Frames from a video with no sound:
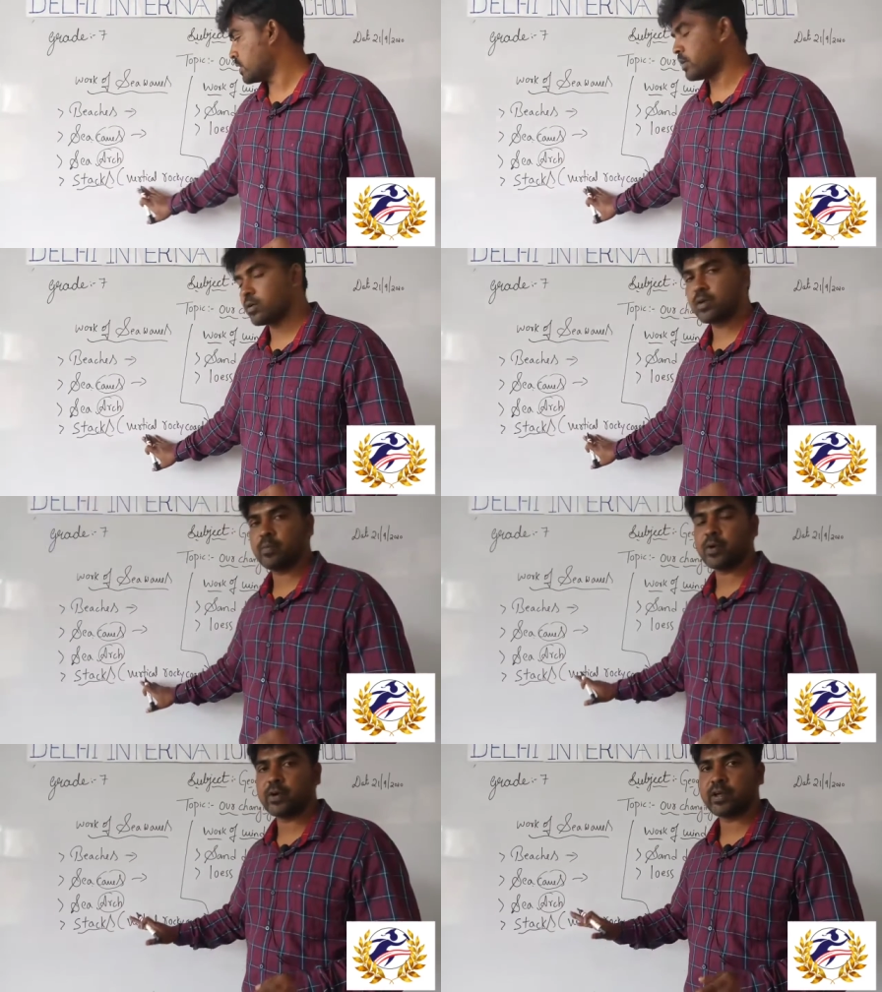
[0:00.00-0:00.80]
rocky
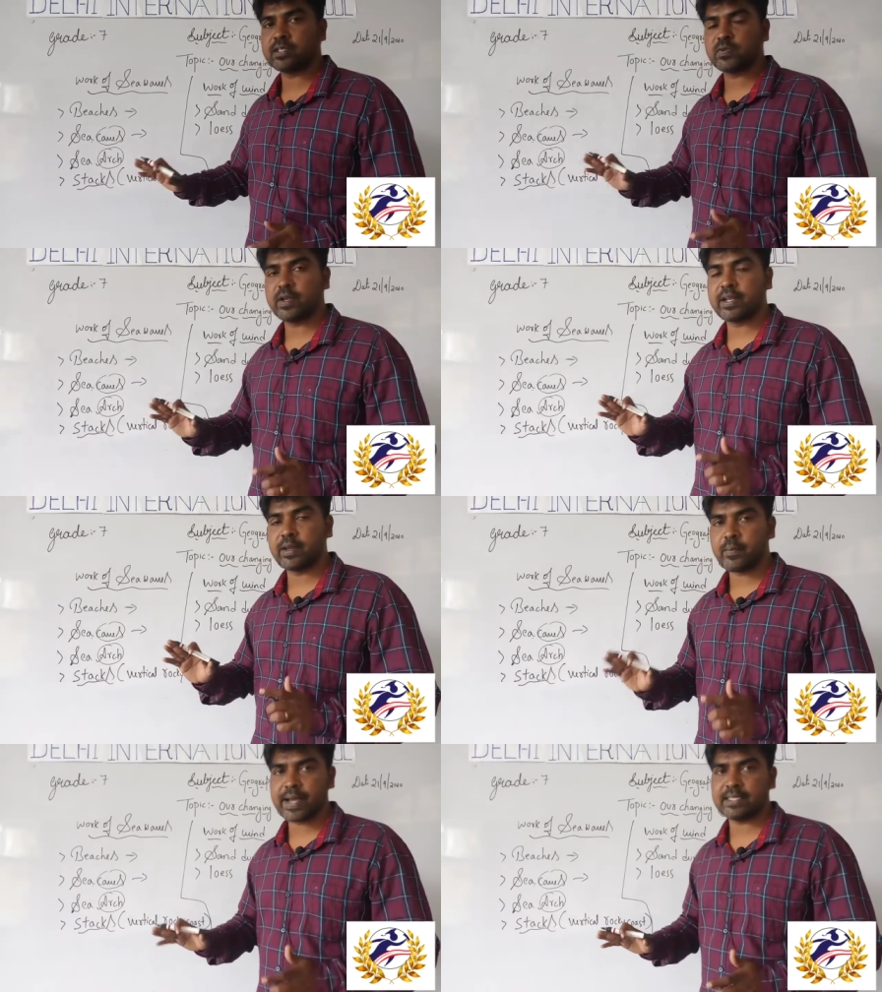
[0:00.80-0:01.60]
particles will
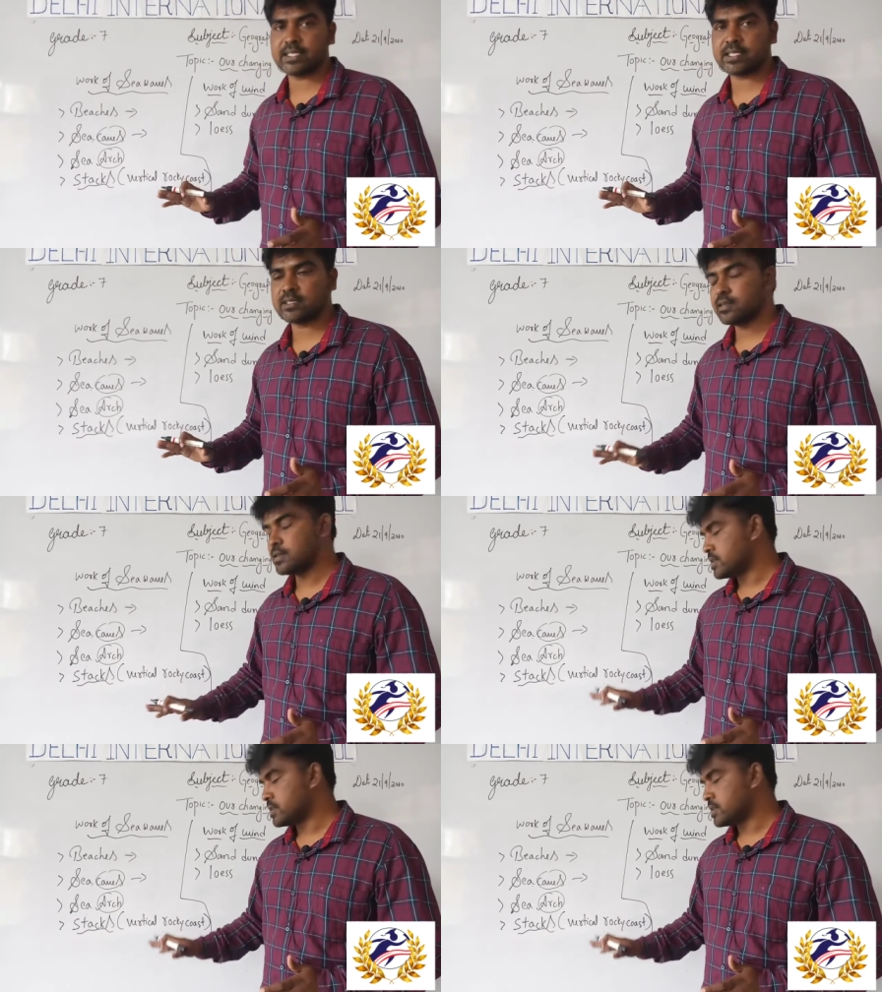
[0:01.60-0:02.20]
remains.